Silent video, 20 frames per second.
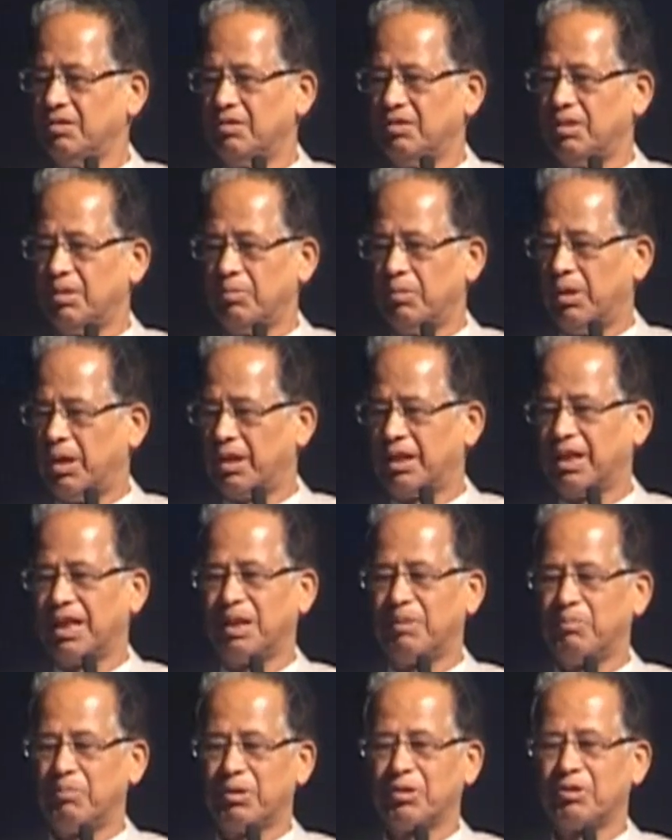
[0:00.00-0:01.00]
the
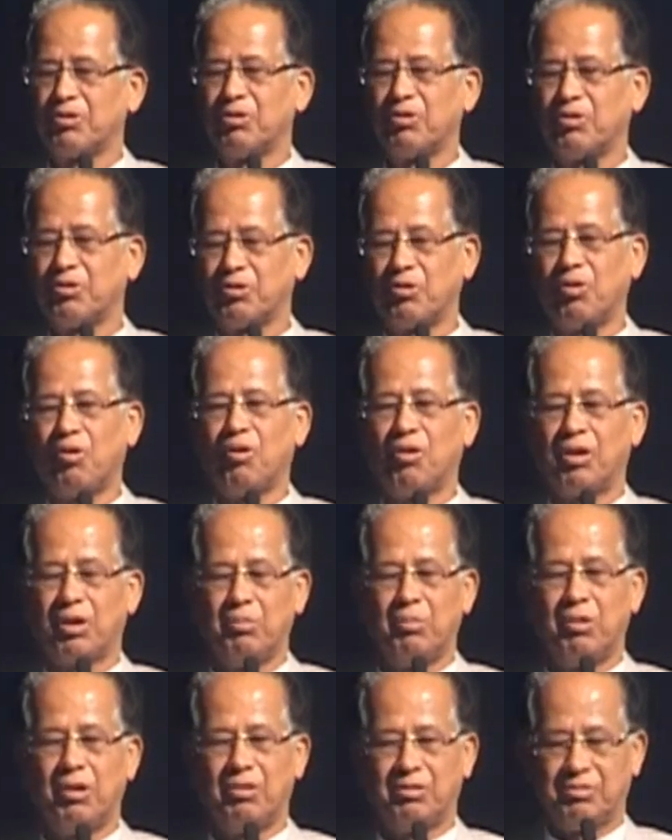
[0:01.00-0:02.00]
American ambassador talk
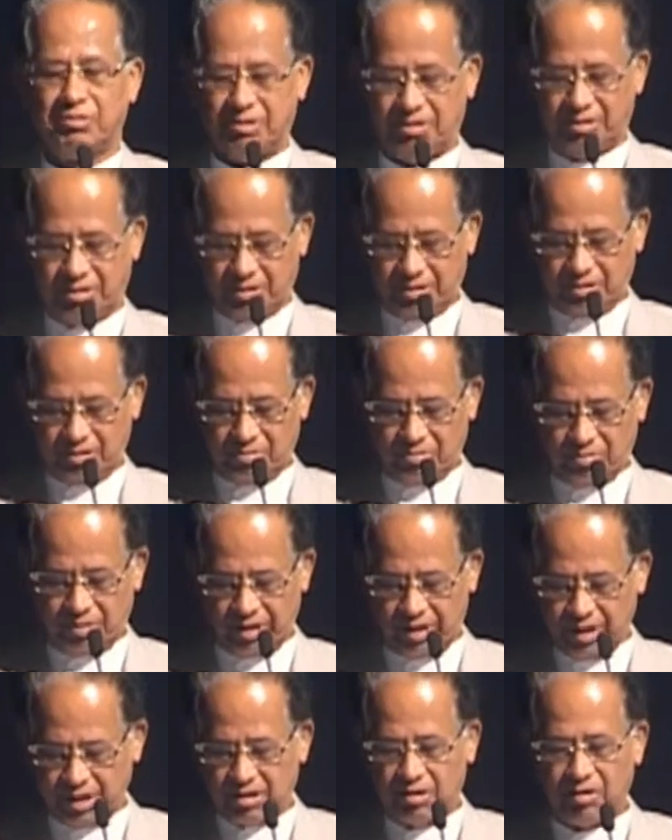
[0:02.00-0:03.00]
about
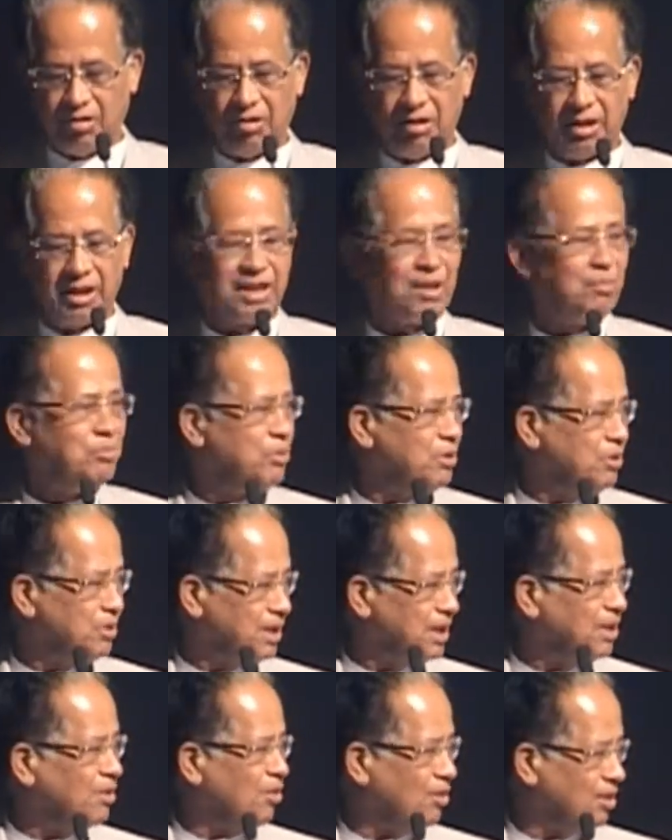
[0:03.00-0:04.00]
what they call the
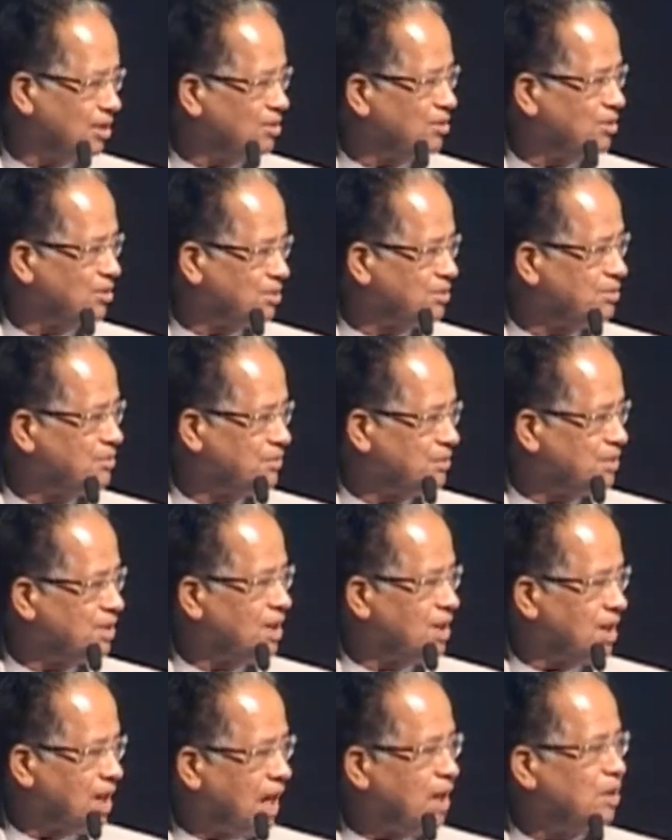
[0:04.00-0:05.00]
community colleges.
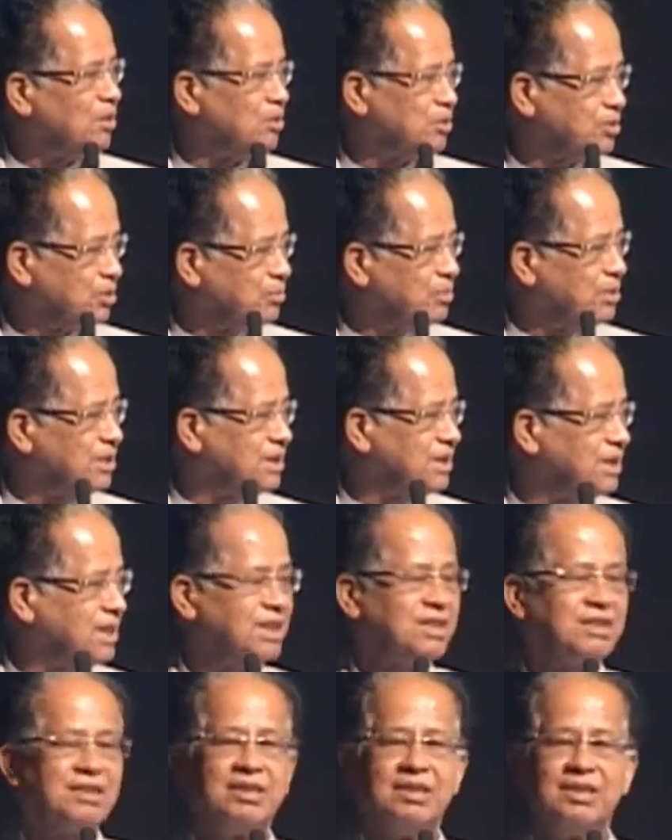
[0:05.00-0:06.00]
I also
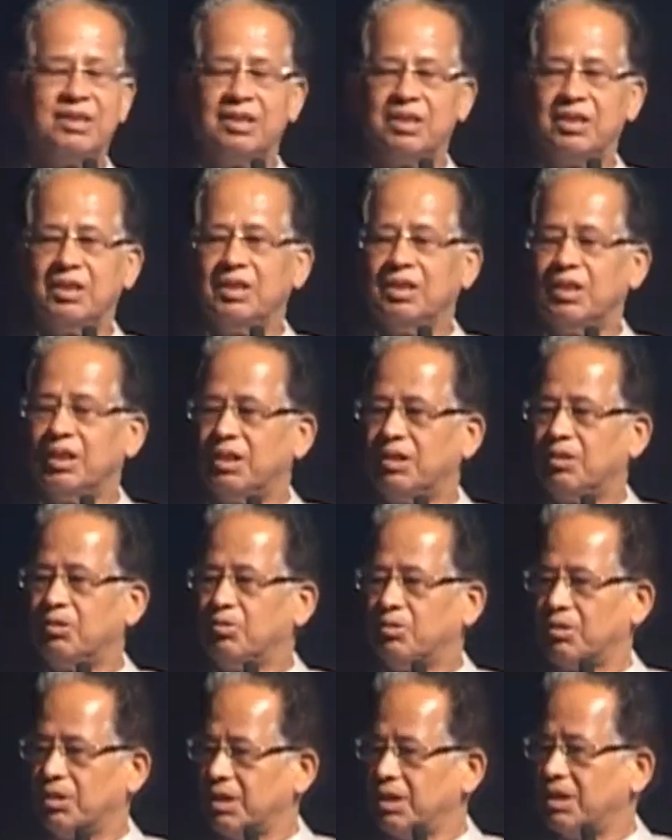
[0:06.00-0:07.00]
visited
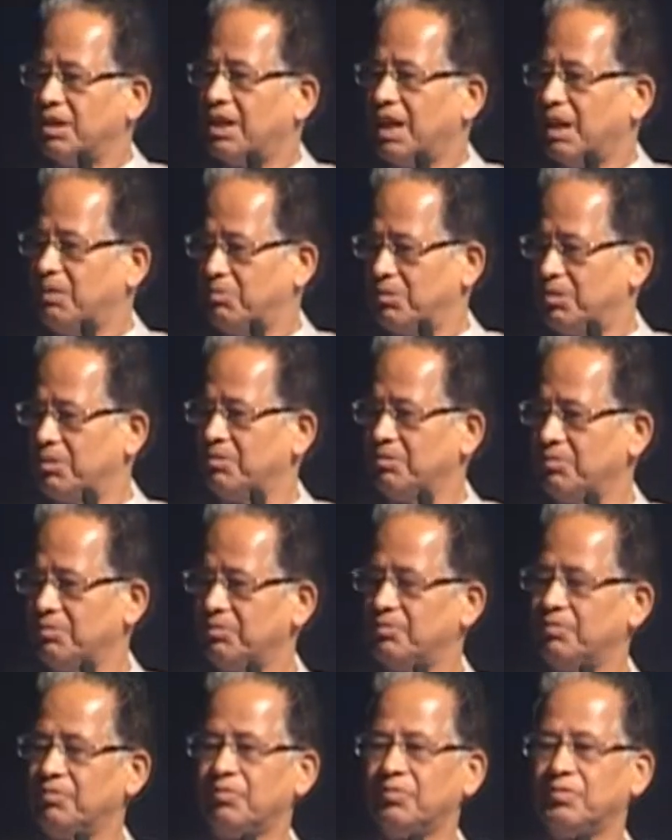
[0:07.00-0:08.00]
2-3 times
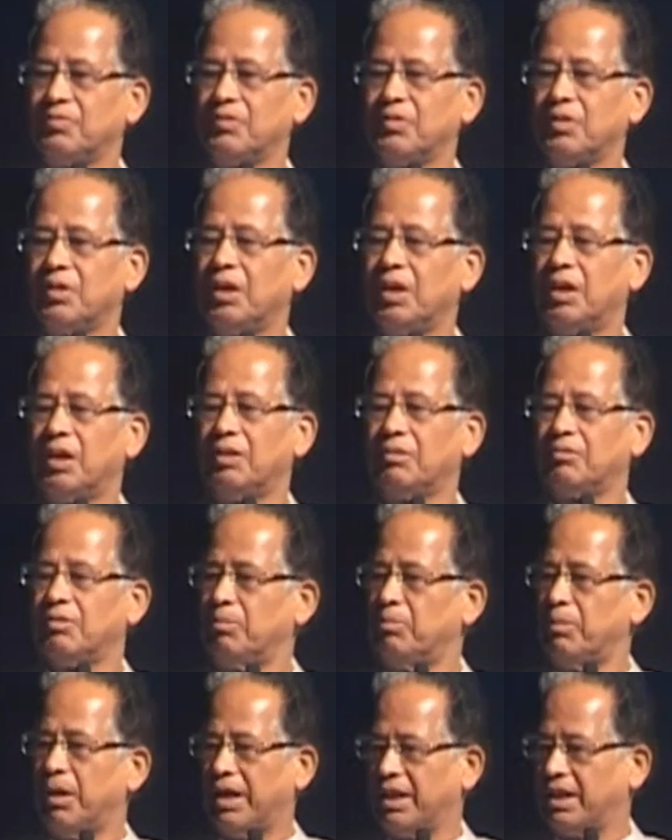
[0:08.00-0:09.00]
to
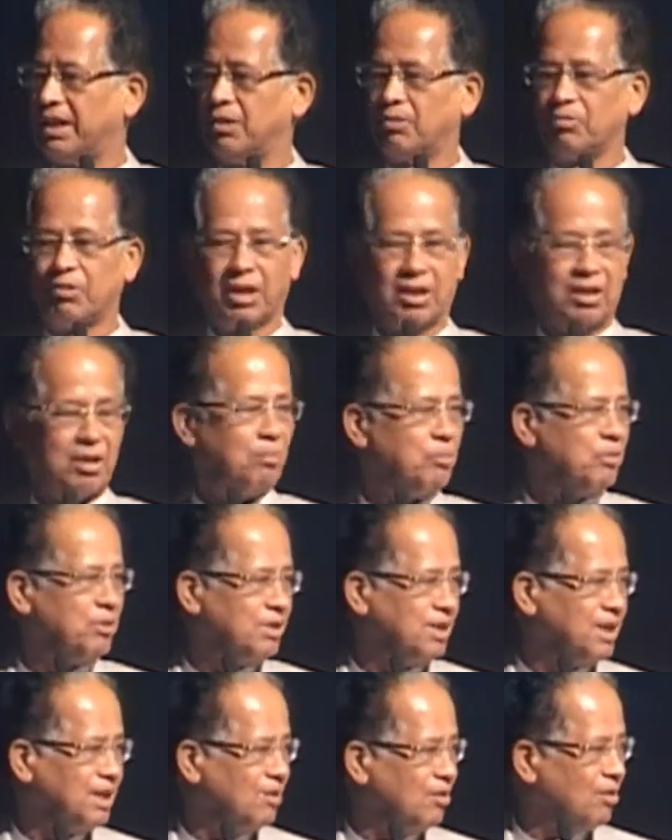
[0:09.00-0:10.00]
America to the
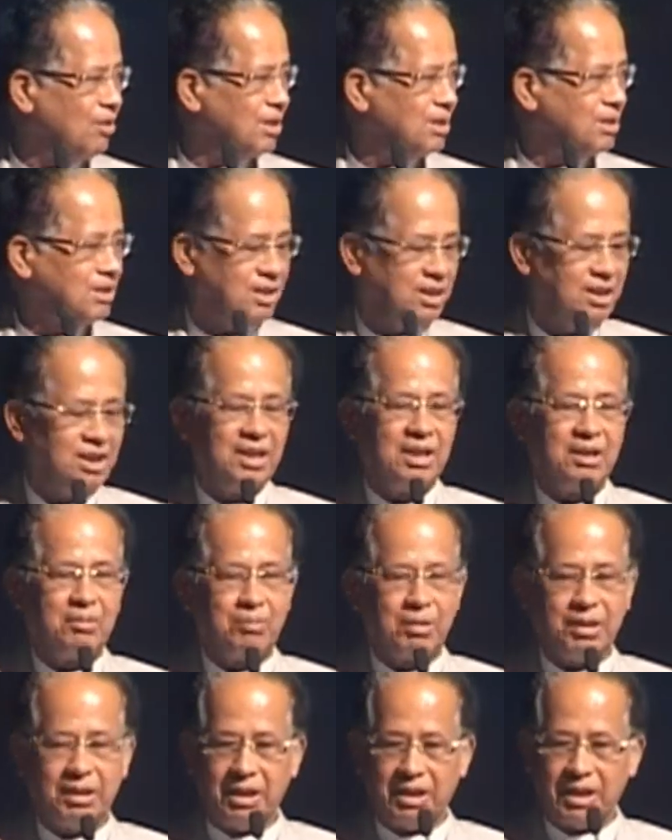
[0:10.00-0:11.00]
community college.
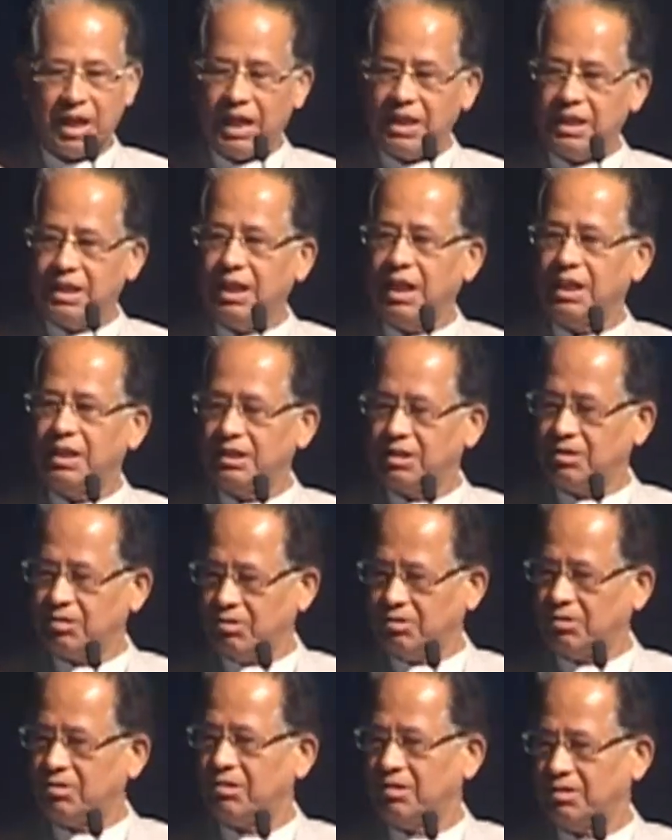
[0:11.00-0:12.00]
But that idea is
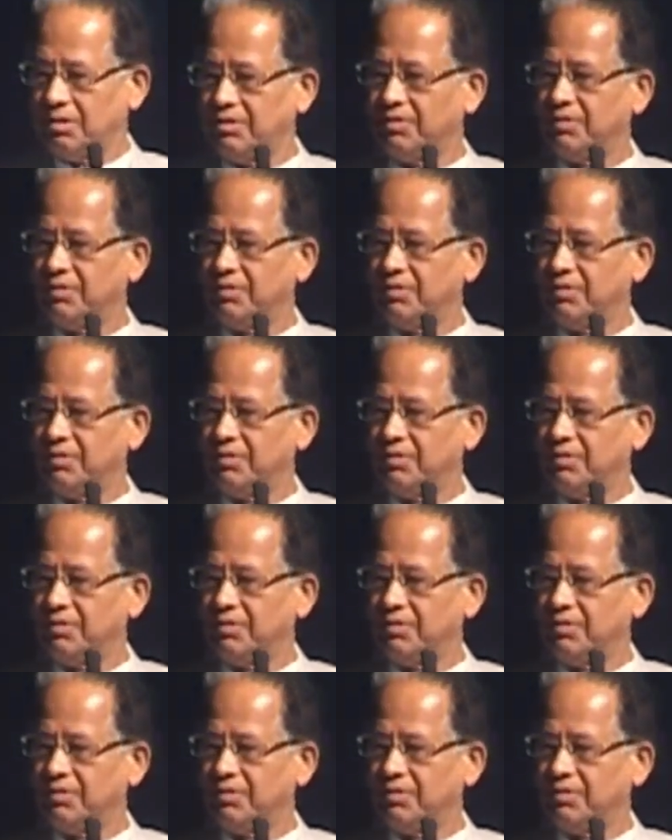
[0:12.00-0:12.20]
good.